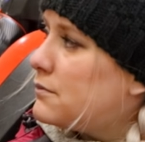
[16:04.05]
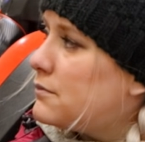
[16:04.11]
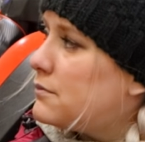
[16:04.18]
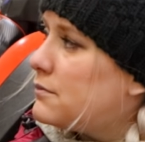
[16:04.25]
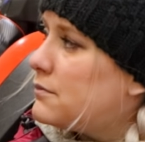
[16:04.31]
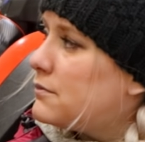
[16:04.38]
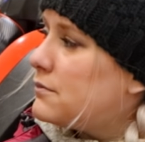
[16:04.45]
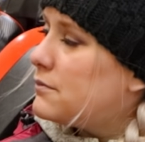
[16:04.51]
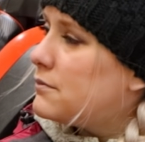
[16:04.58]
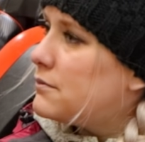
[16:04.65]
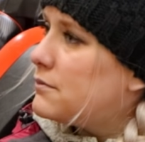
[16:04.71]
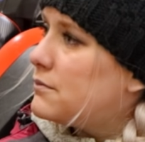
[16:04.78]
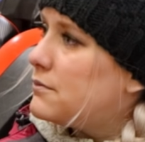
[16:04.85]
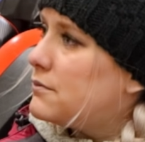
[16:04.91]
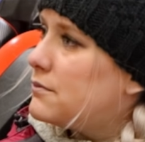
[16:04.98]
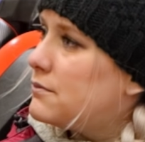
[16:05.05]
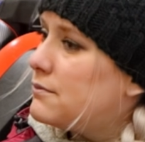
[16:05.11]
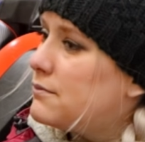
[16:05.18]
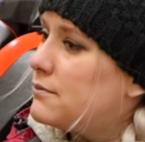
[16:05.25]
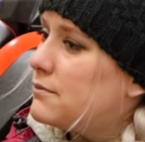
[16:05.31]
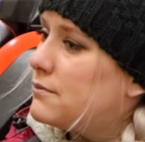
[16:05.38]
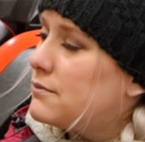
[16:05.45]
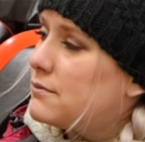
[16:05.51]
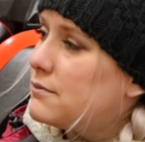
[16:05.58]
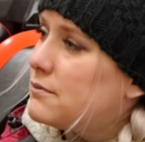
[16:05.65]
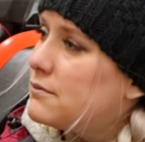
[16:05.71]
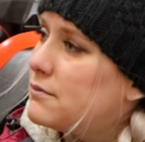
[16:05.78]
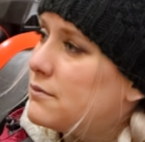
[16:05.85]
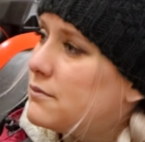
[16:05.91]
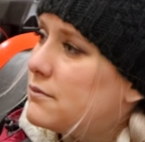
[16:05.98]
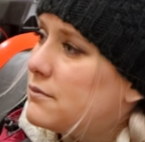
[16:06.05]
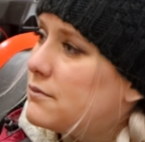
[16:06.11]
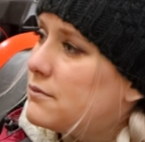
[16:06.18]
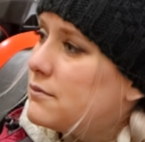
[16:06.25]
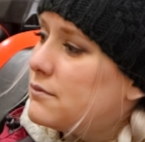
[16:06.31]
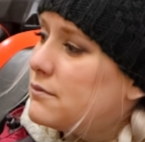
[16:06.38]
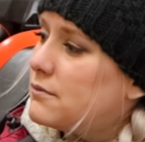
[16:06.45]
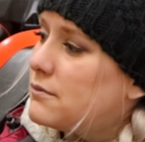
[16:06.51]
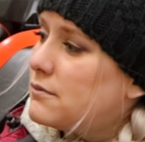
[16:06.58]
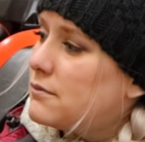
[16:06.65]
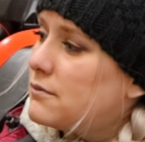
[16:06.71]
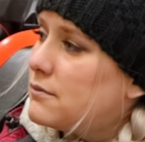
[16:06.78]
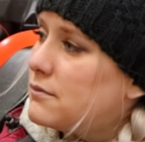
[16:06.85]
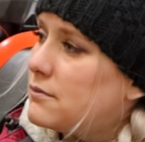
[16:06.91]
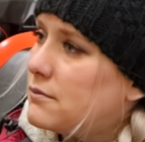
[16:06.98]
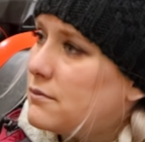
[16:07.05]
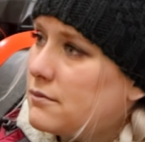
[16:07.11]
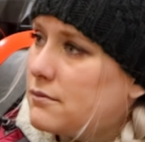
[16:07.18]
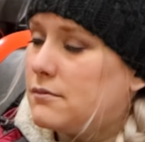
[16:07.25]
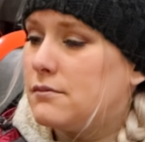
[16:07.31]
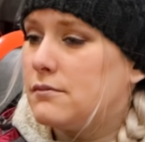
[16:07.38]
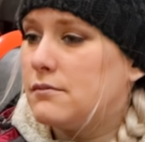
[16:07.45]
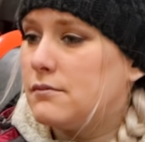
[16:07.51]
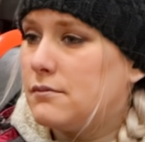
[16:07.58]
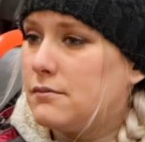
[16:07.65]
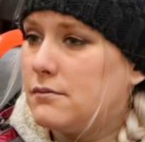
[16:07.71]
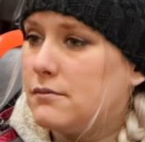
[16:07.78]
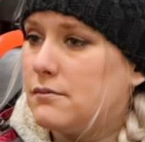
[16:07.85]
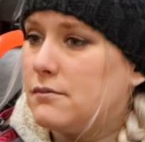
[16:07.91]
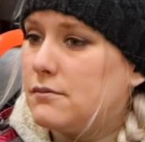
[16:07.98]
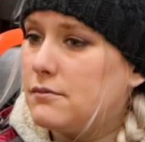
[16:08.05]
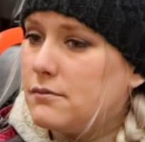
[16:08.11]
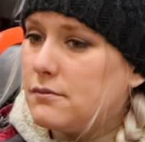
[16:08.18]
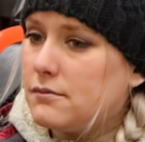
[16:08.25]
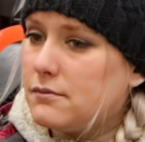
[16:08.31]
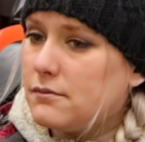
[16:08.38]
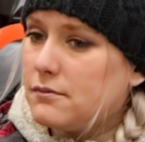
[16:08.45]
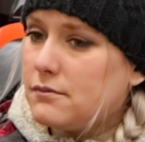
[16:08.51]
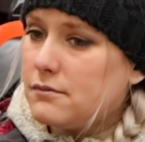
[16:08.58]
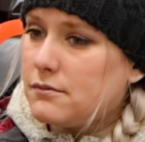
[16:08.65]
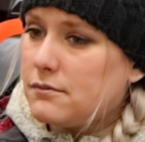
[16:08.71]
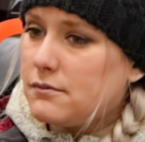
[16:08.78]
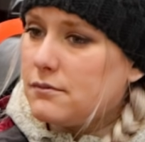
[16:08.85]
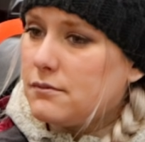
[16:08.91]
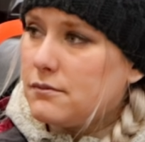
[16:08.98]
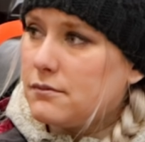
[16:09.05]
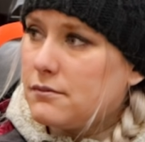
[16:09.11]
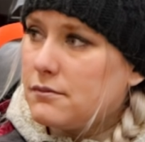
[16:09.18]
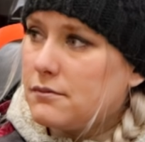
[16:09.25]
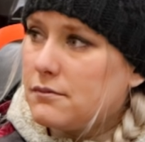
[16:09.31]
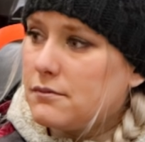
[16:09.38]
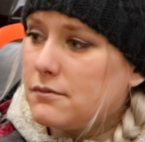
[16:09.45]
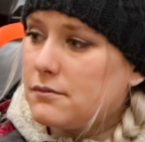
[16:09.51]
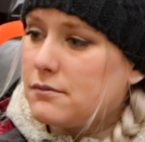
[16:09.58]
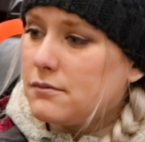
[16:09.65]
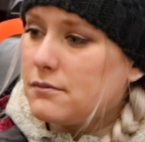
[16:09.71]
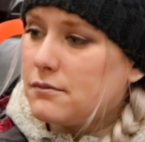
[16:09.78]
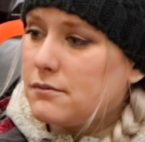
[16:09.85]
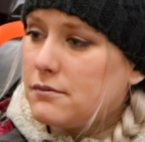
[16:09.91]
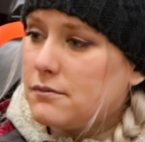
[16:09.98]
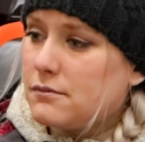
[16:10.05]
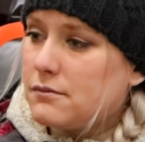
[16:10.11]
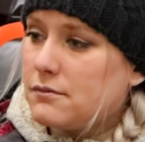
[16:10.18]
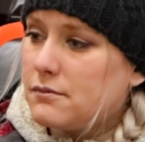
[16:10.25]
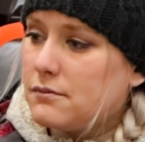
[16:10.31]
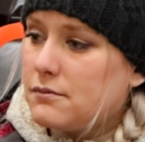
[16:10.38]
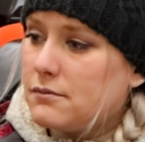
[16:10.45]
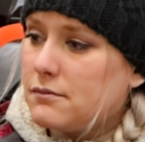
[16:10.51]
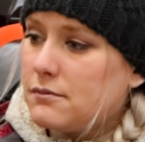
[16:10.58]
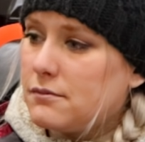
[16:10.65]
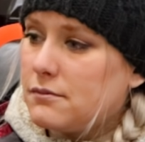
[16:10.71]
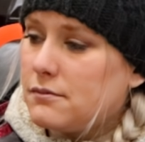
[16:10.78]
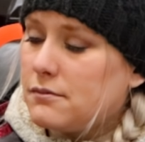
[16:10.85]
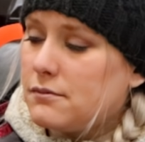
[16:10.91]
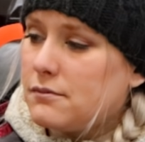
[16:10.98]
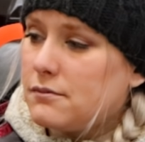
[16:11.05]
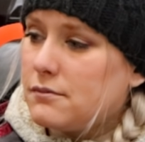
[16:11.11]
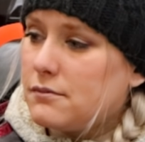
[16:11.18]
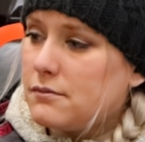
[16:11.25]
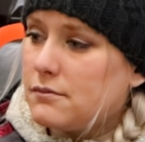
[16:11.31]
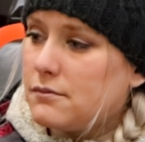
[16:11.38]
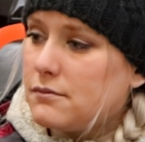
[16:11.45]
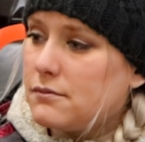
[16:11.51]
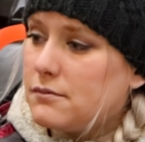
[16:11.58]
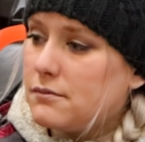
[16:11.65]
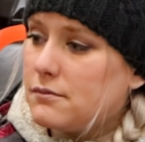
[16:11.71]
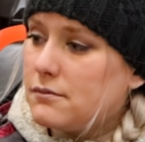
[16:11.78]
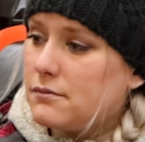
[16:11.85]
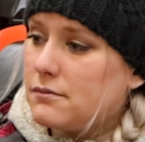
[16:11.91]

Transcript: No words are spoken by the person on screen.